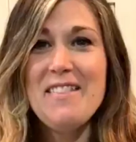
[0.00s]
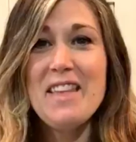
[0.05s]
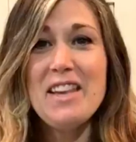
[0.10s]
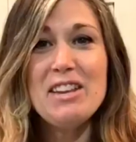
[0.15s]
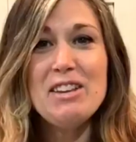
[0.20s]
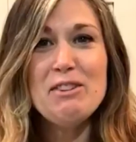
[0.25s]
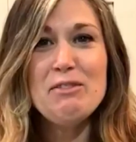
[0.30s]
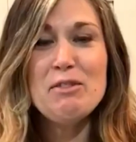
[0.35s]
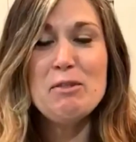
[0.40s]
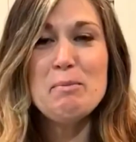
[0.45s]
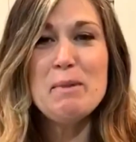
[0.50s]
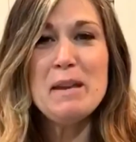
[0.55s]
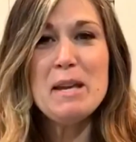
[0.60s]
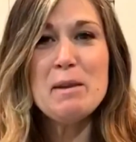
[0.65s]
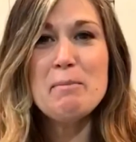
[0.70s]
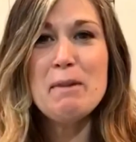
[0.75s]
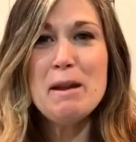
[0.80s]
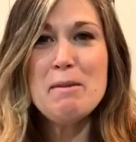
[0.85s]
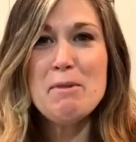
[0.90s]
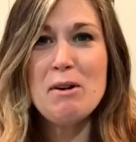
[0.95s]
Thank you for
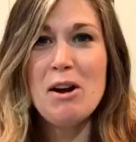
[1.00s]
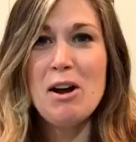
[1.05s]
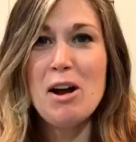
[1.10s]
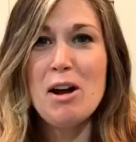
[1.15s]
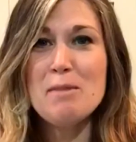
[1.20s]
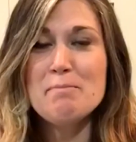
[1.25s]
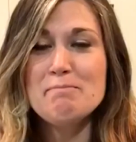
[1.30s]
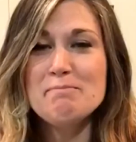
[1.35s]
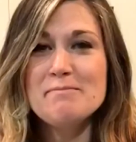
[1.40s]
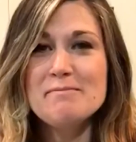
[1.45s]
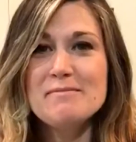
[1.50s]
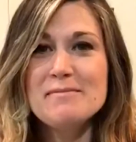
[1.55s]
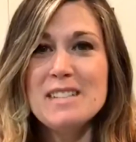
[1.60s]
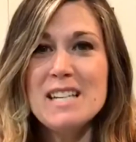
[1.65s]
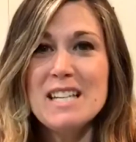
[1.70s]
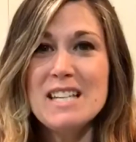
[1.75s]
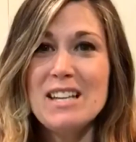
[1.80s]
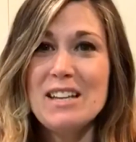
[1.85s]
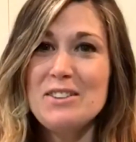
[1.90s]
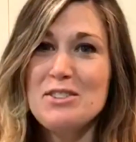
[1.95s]
being my mom.
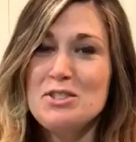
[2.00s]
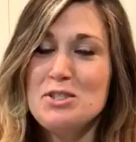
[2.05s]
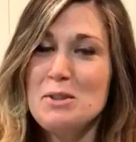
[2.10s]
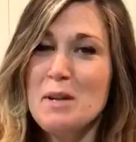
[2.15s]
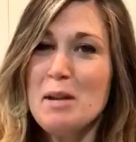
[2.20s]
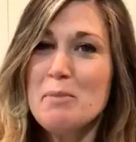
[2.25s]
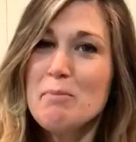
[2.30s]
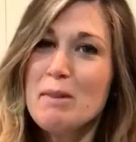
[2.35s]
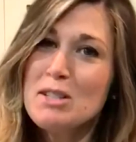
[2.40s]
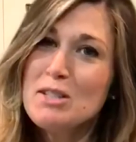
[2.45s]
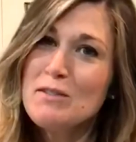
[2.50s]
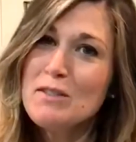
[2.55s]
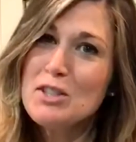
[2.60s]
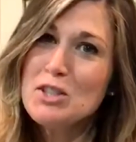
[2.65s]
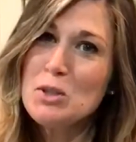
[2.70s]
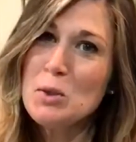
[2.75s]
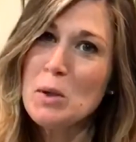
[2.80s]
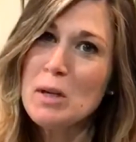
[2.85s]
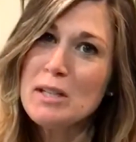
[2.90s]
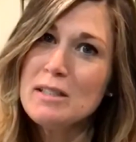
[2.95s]
I thought you had much of a
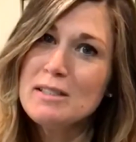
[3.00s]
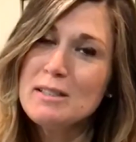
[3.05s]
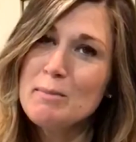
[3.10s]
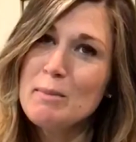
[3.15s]
choice,